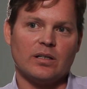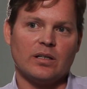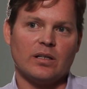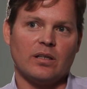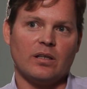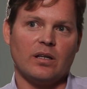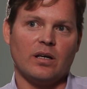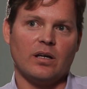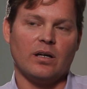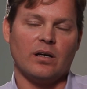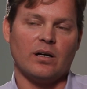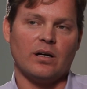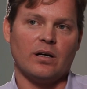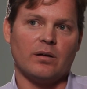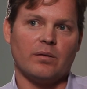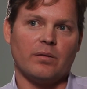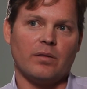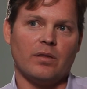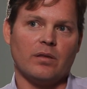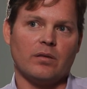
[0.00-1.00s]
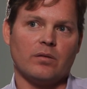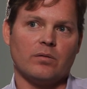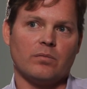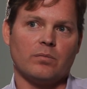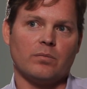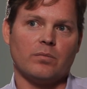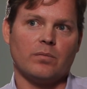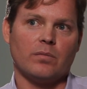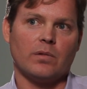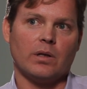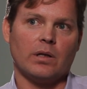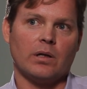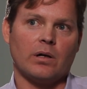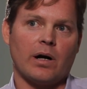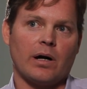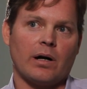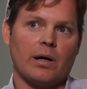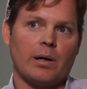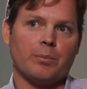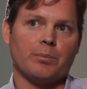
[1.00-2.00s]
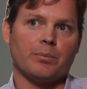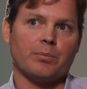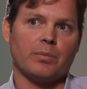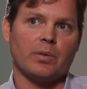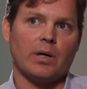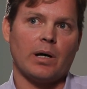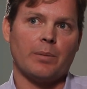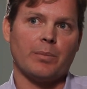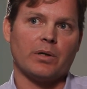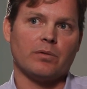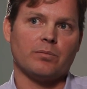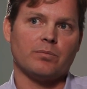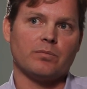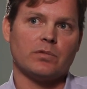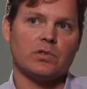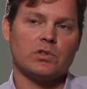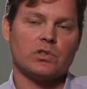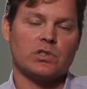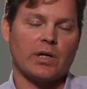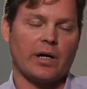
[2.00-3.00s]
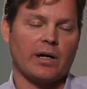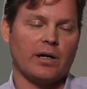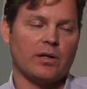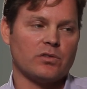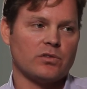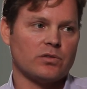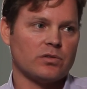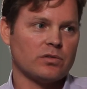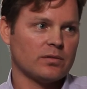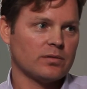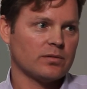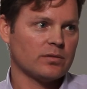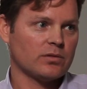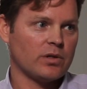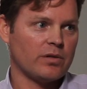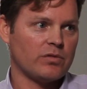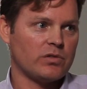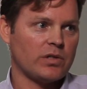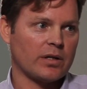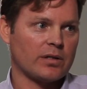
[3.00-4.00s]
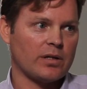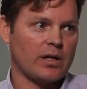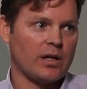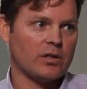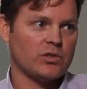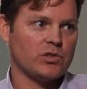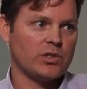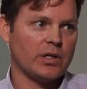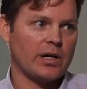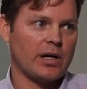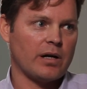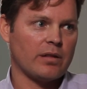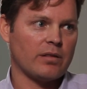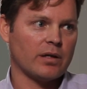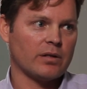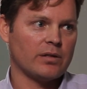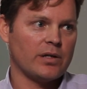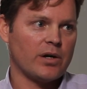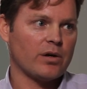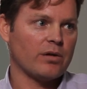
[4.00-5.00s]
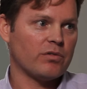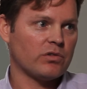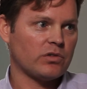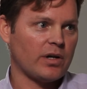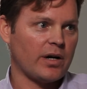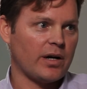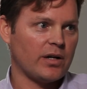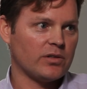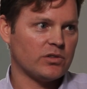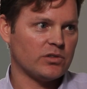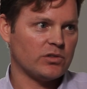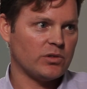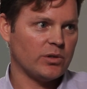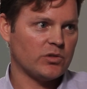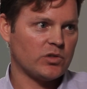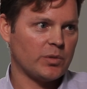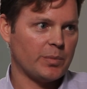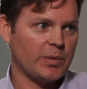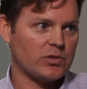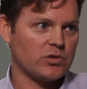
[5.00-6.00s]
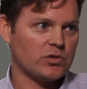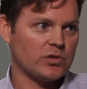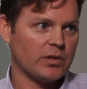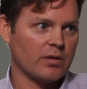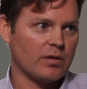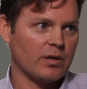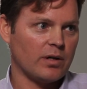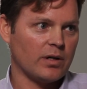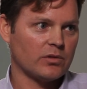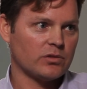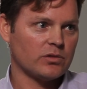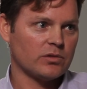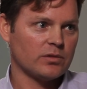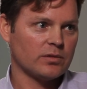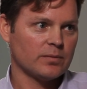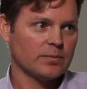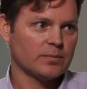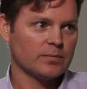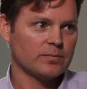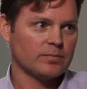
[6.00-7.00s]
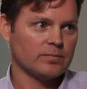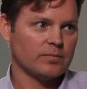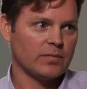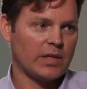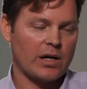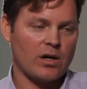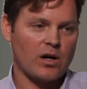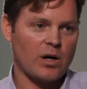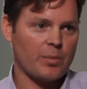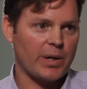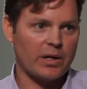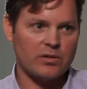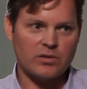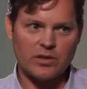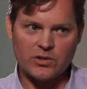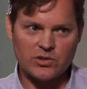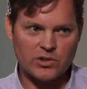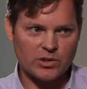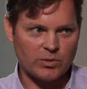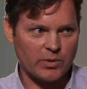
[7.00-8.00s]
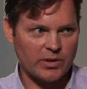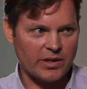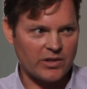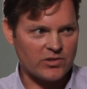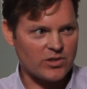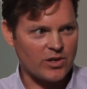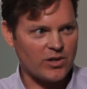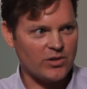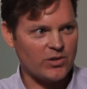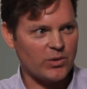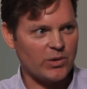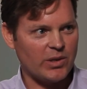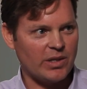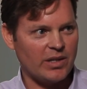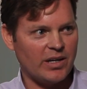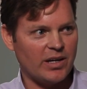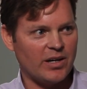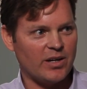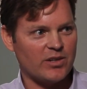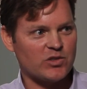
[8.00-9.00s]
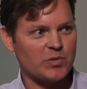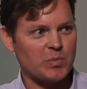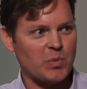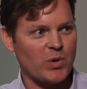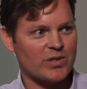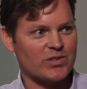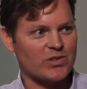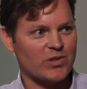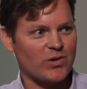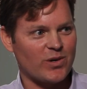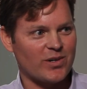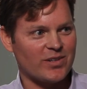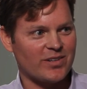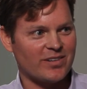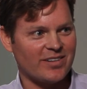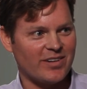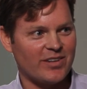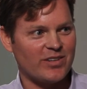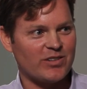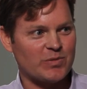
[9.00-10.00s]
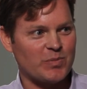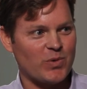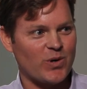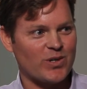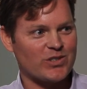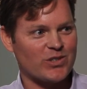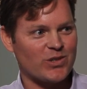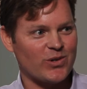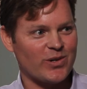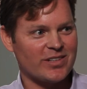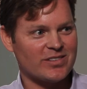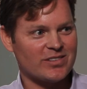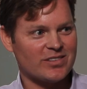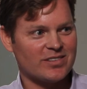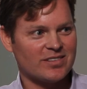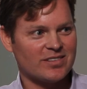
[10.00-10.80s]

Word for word: the uh, you know, I, I'm, I'm a science sort of technology guy. I think narrative science is doing some interesting things. They caught my attention when they started doing the uh, sports score, or uh, the sports stories